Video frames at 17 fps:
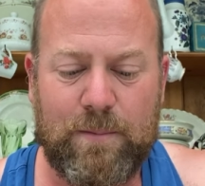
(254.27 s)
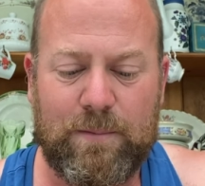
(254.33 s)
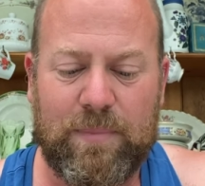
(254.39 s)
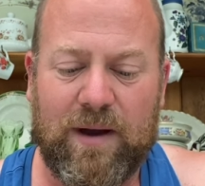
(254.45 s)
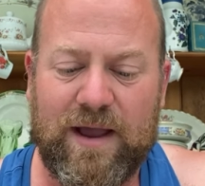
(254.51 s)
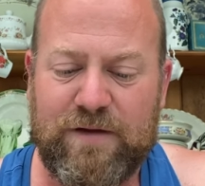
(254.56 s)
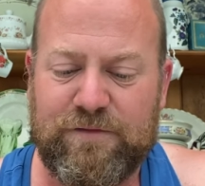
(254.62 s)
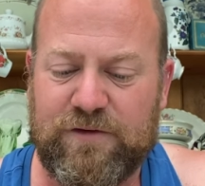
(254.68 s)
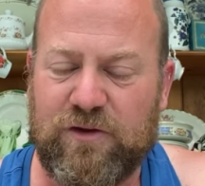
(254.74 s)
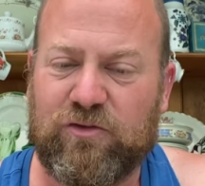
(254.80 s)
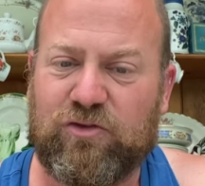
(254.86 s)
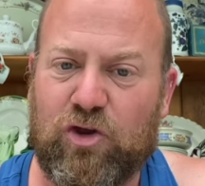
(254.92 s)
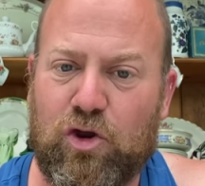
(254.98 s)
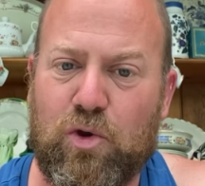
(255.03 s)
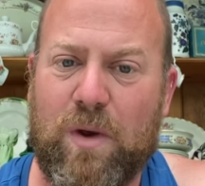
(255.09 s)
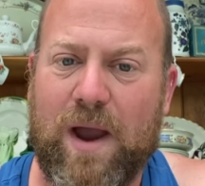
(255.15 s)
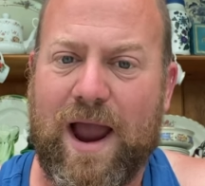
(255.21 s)
But if you
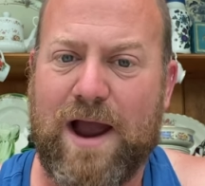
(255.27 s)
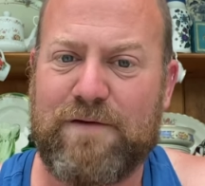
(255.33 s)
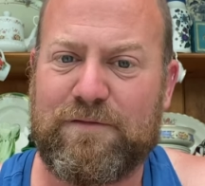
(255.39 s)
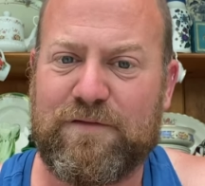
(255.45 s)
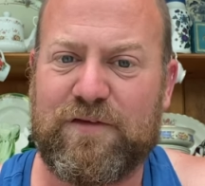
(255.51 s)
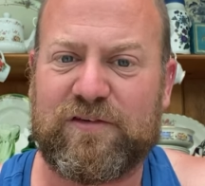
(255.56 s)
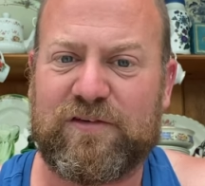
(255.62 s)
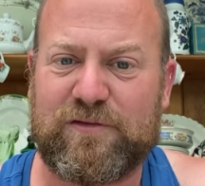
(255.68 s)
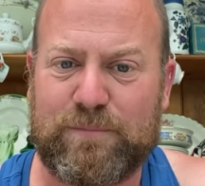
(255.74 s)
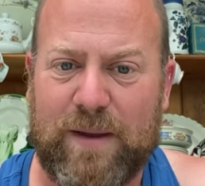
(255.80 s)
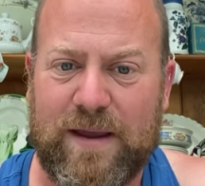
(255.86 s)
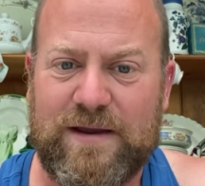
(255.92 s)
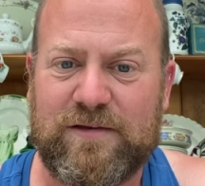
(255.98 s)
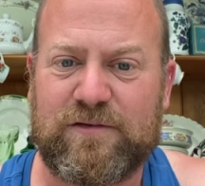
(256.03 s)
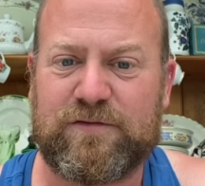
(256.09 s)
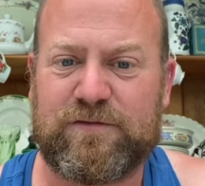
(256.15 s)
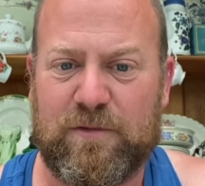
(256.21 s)
do have the
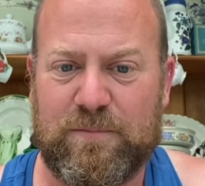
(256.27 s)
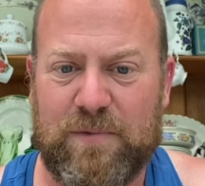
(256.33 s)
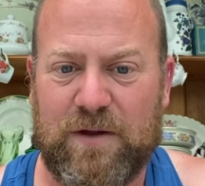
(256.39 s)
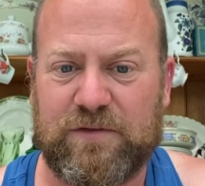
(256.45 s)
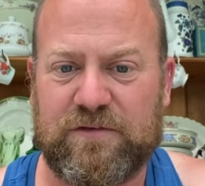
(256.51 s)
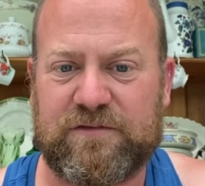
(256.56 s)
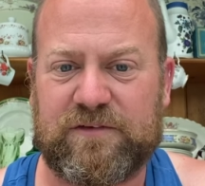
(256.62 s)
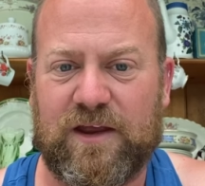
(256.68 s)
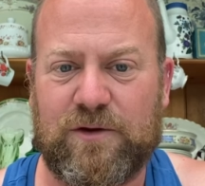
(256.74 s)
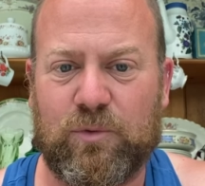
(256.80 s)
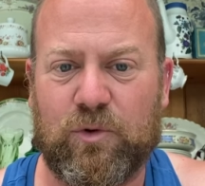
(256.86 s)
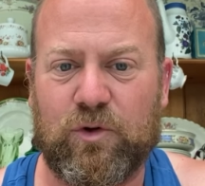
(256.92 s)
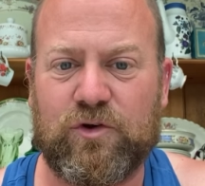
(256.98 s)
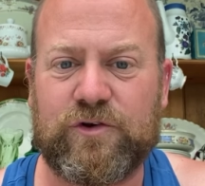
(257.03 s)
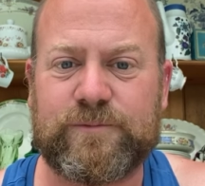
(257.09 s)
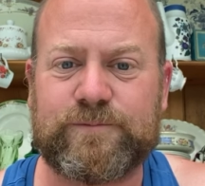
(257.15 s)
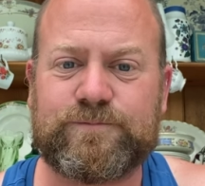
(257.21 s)
space for Munstead
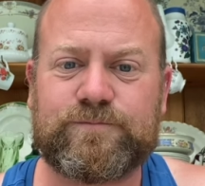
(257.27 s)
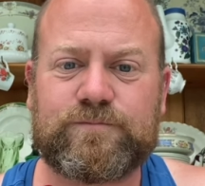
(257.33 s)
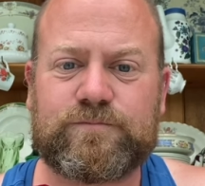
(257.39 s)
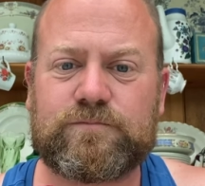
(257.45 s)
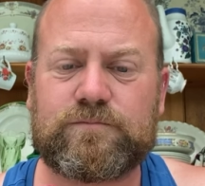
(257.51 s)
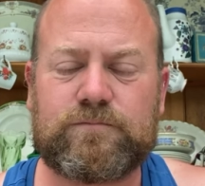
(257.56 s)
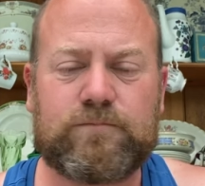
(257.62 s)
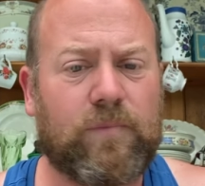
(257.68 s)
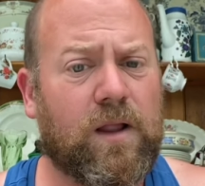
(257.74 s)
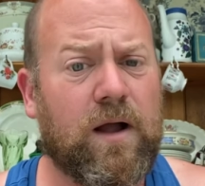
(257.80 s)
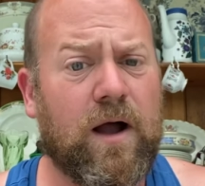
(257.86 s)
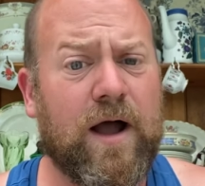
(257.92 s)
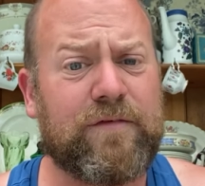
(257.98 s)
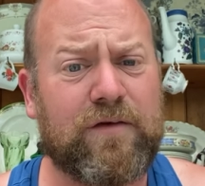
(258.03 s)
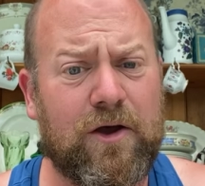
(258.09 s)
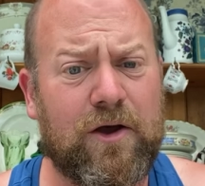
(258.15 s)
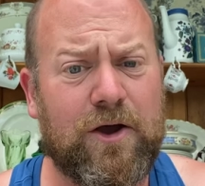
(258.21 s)
Wood,
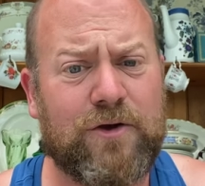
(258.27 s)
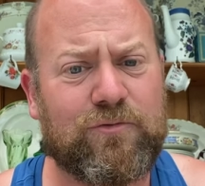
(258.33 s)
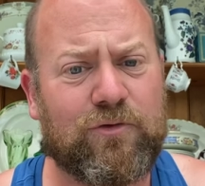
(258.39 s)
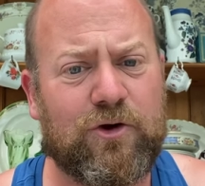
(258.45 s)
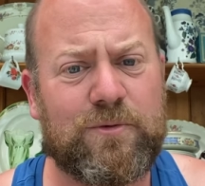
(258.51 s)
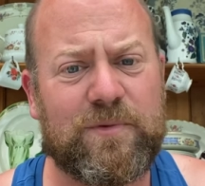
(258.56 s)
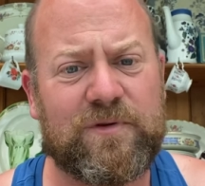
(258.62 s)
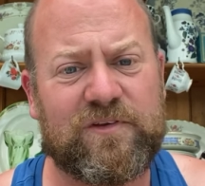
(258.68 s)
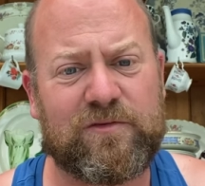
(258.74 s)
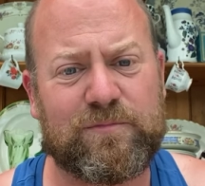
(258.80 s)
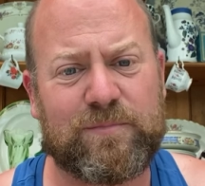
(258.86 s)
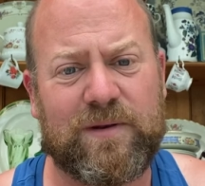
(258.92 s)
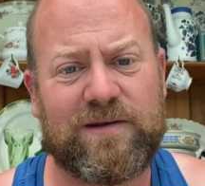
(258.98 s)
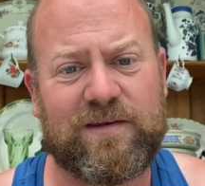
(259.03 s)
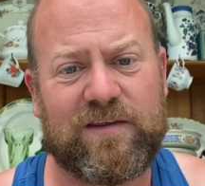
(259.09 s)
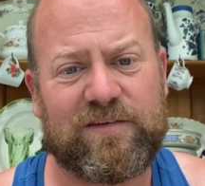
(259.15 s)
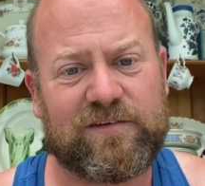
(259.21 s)
I've heard rumours it's
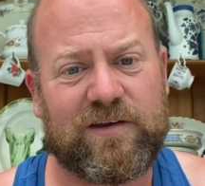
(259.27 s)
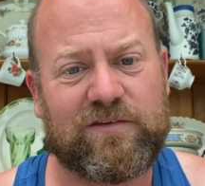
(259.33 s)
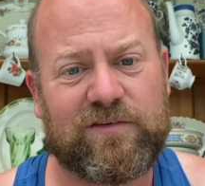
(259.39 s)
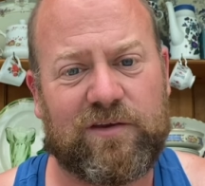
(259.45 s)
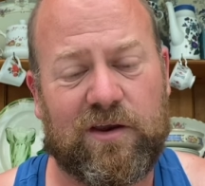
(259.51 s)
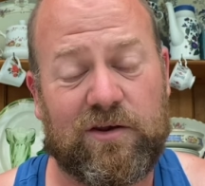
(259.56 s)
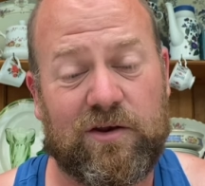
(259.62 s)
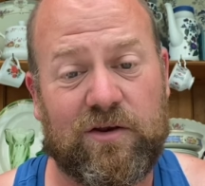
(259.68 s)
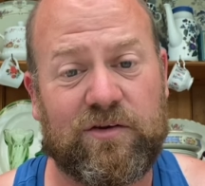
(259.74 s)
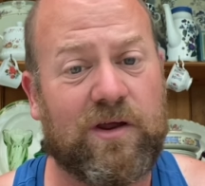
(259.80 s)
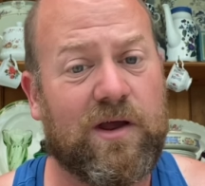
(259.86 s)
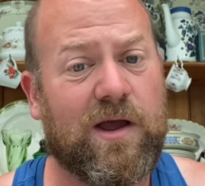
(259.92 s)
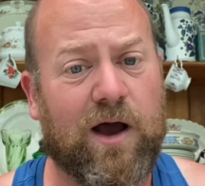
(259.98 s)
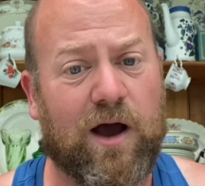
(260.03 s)
been discontinued.